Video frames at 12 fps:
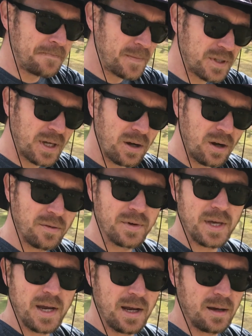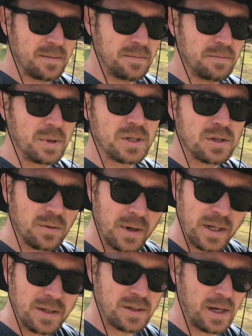It's going to hover there, but so are
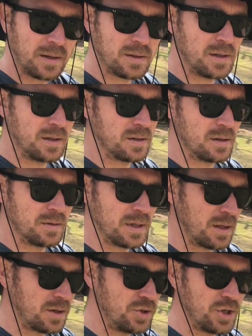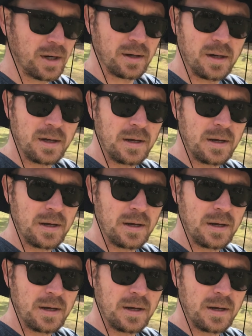insects, and so is other junk.